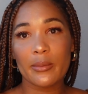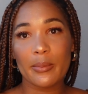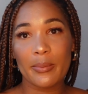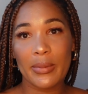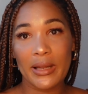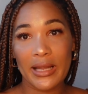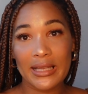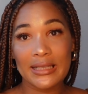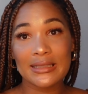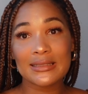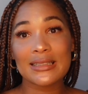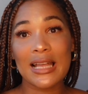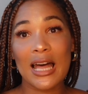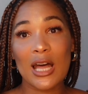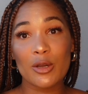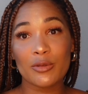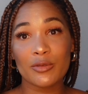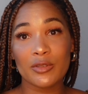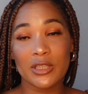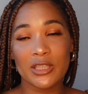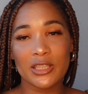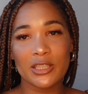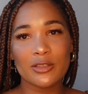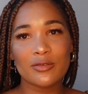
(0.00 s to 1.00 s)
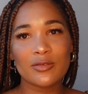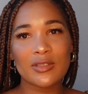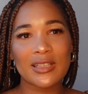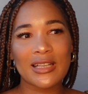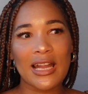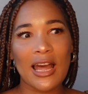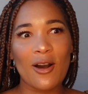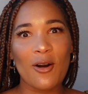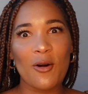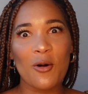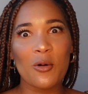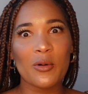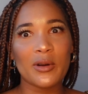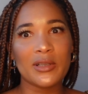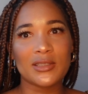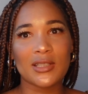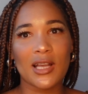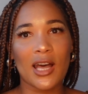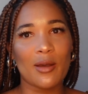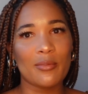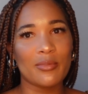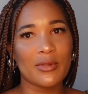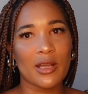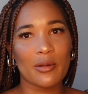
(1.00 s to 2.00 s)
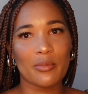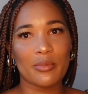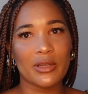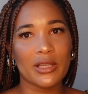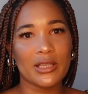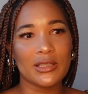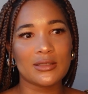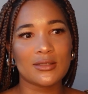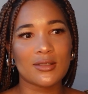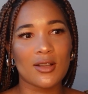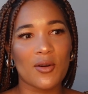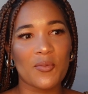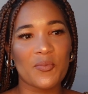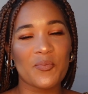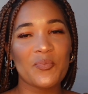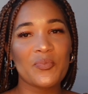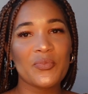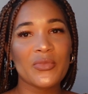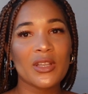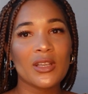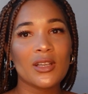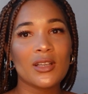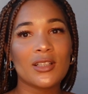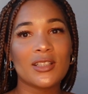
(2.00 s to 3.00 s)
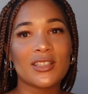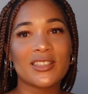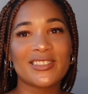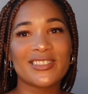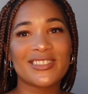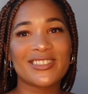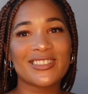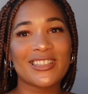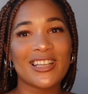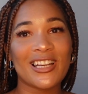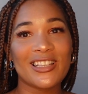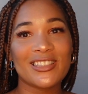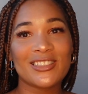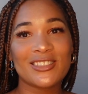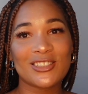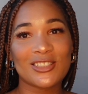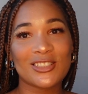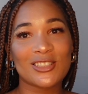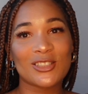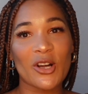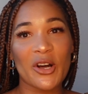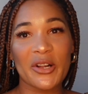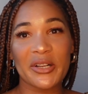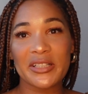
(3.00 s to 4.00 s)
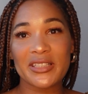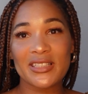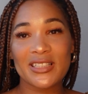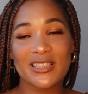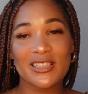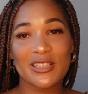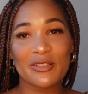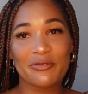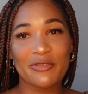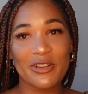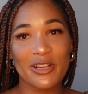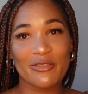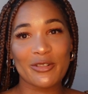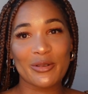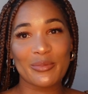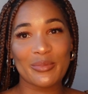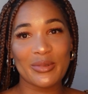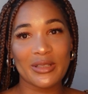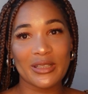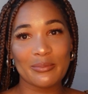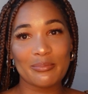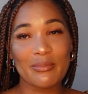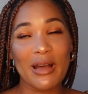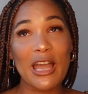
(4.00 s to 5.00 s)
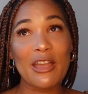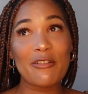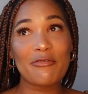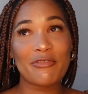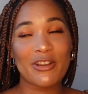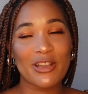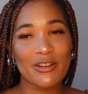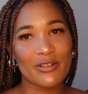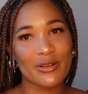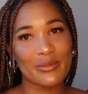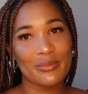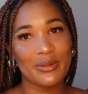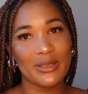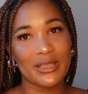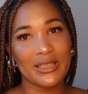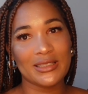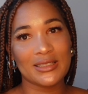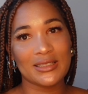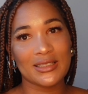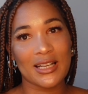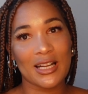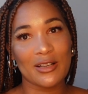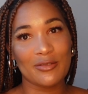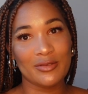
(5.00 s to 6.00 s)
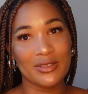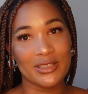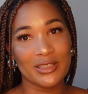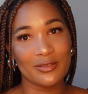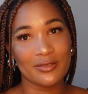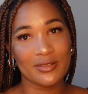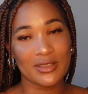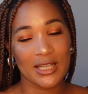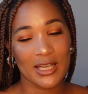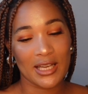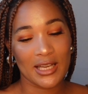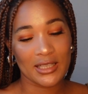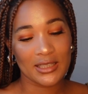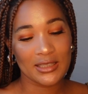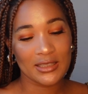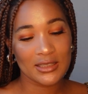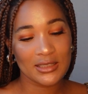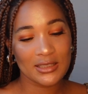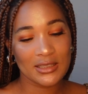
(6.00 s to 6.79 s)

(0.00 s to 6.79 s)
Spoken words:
place I've lived, and I always hype that place up because it's just honestly my favorite place that I've lived at.